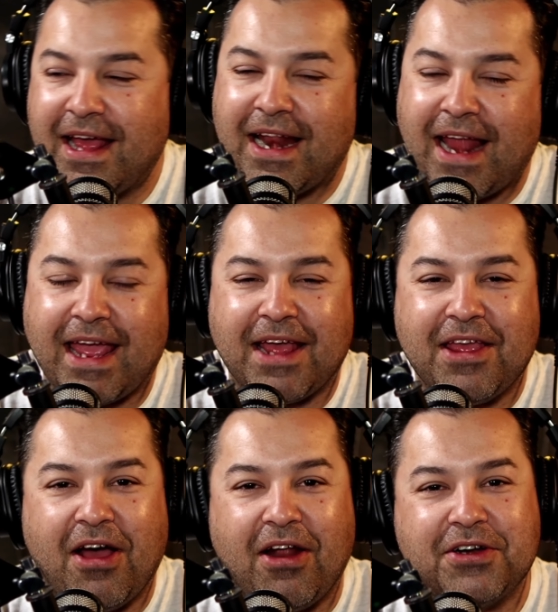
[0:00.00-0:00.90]
Like
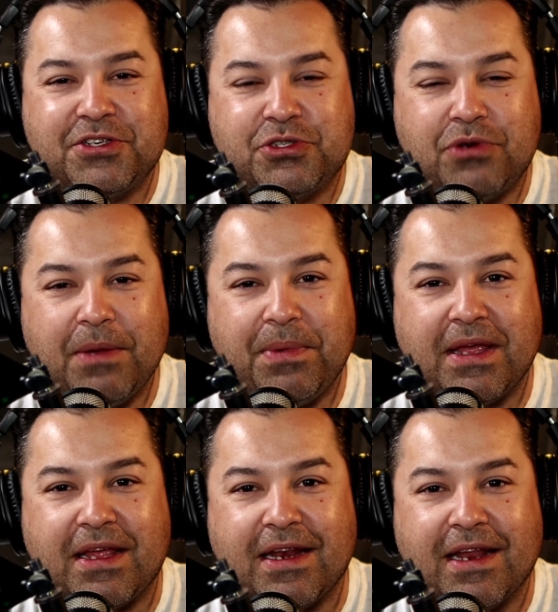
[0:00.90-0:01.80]
y'all are
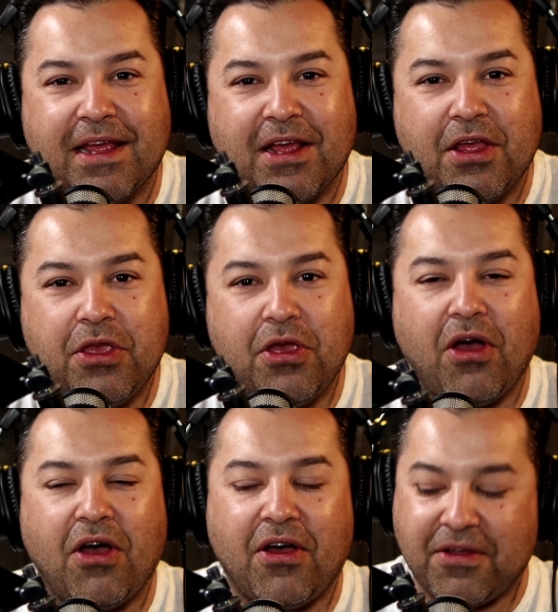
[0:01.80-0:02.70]
tripping.
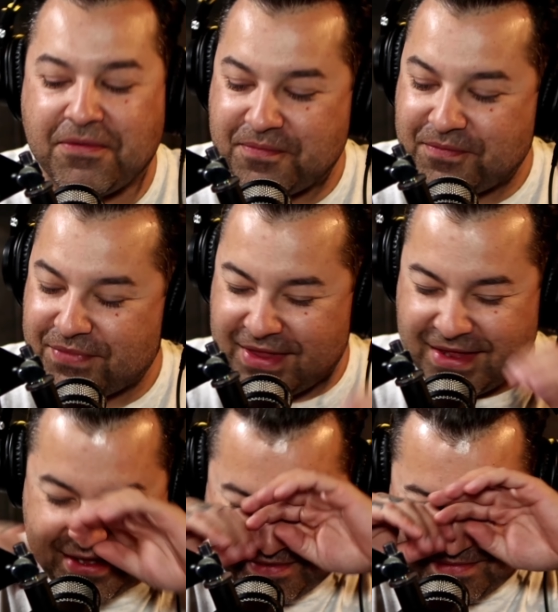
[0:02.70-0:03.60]
Y'all
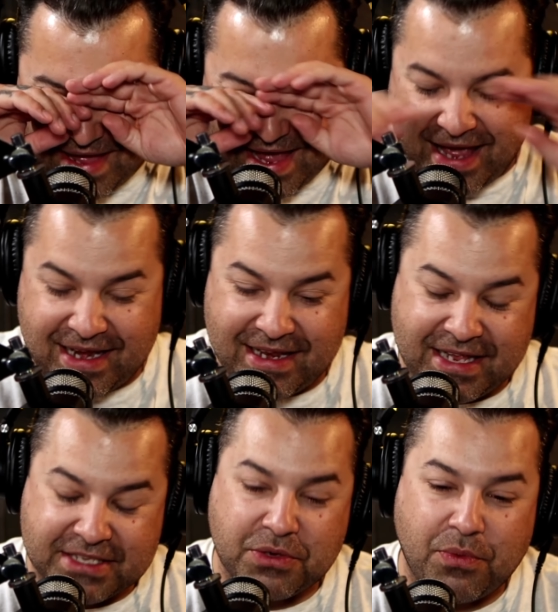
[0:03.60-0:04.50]
man, this
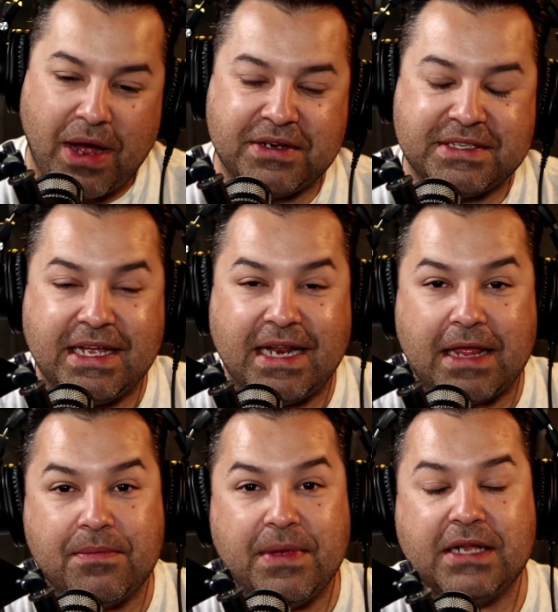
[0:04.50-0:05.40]
is the wildest thing. Like
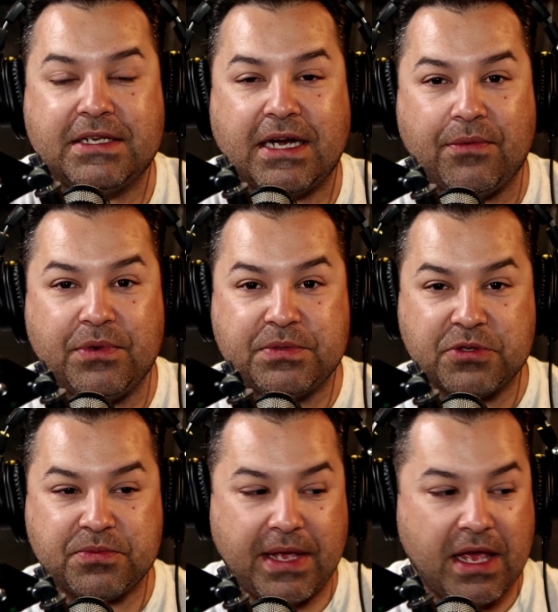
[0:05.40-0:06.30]
the military, we are
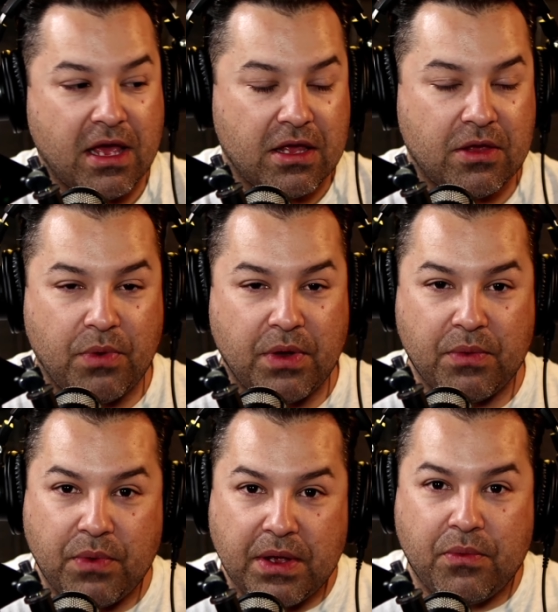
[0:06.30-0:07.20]
supposed to be we
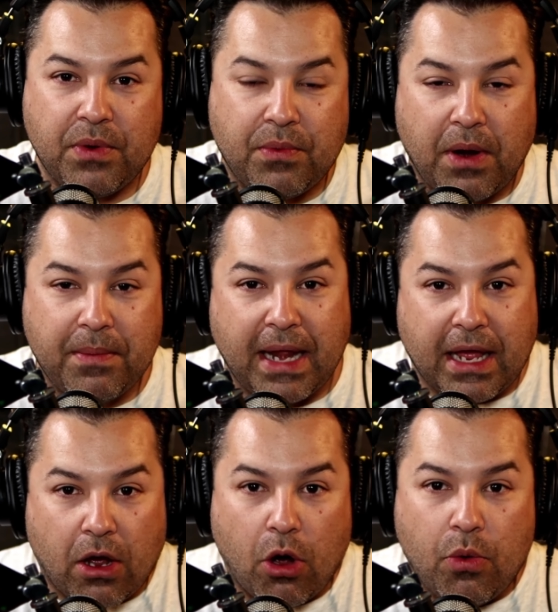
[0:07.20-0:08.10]
we, we want to be like,
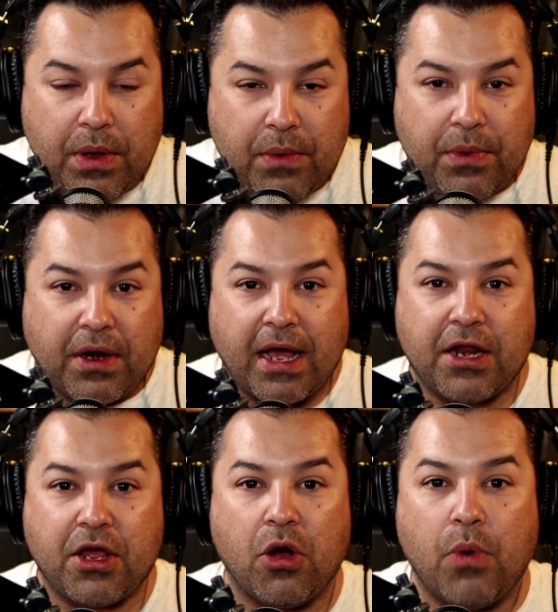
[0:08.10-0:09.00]
oh, we we're not
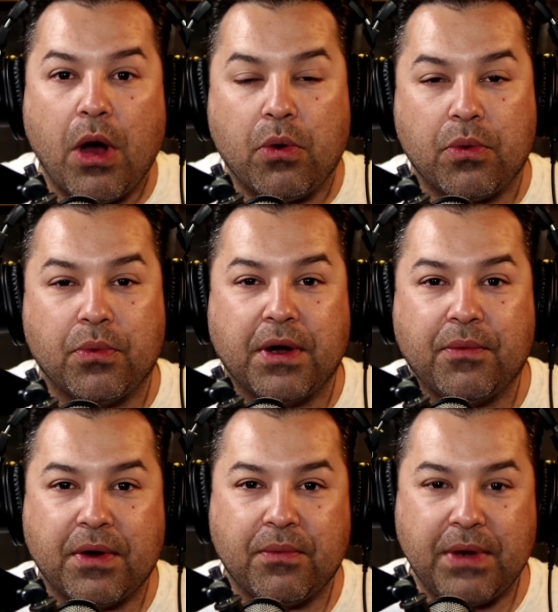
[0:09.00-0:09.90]
gonna go woke. We're,
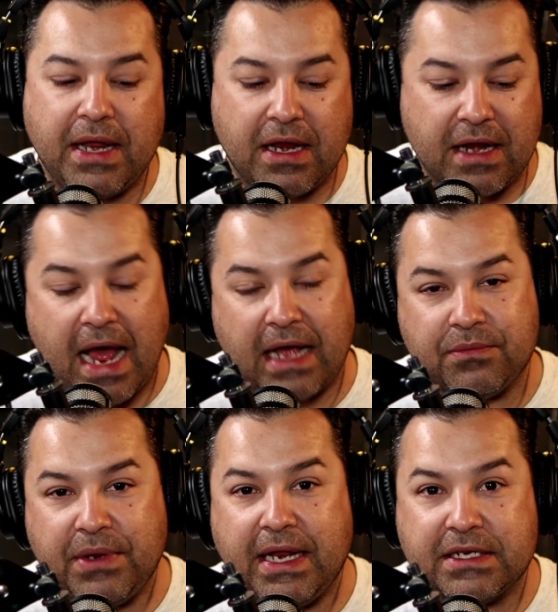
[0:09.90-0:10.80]
we're we need to not
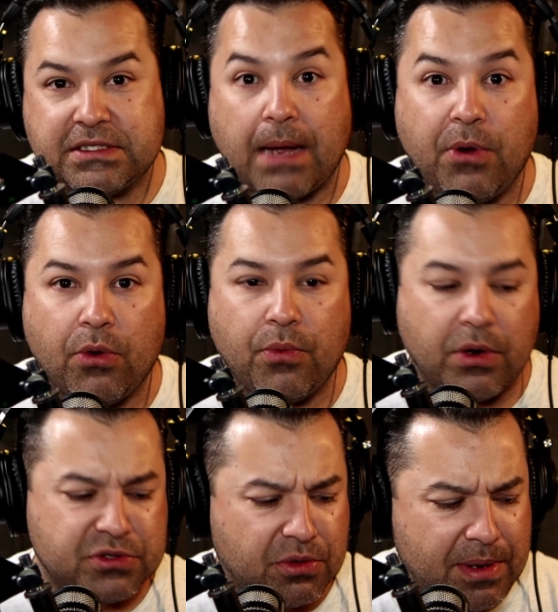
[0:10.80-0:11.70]
we need to stop going
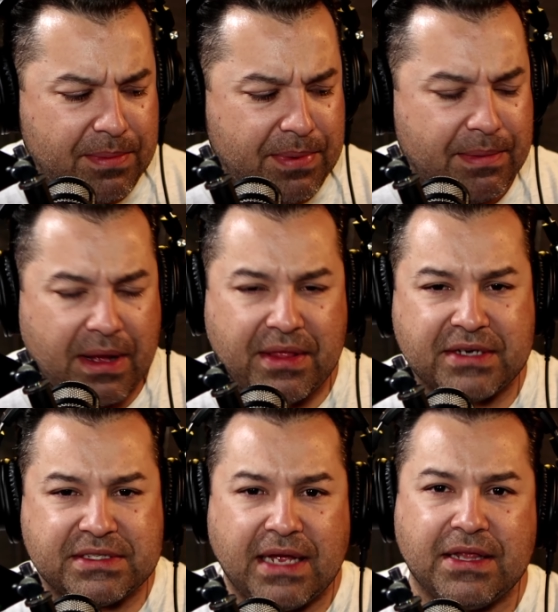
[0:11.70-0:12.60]
woke. So many people out there
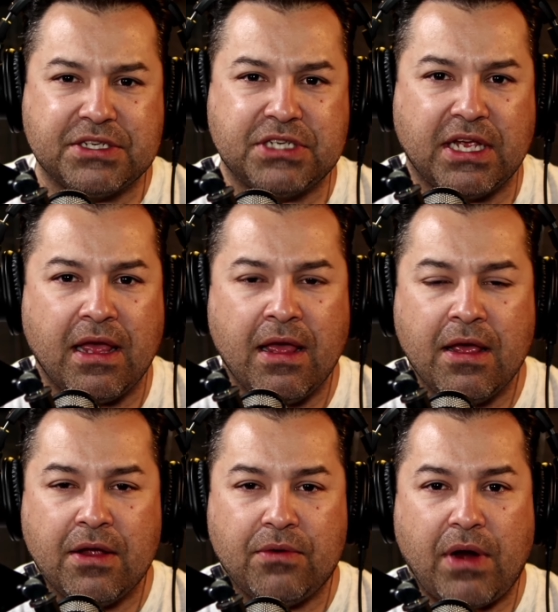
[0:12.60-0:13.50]
saying this shit,
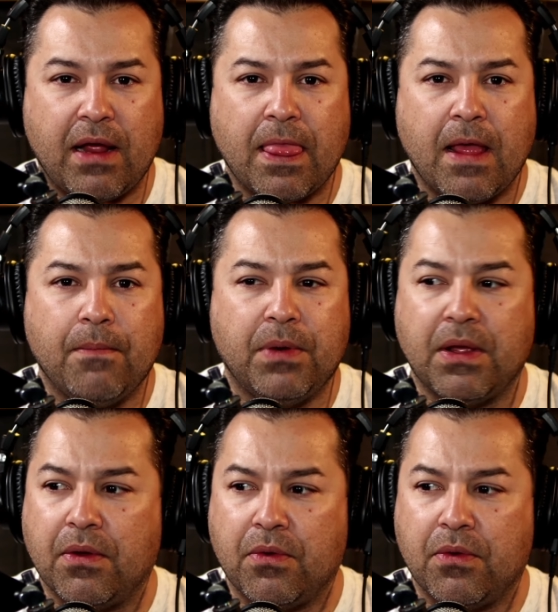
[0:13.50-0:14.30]
right? But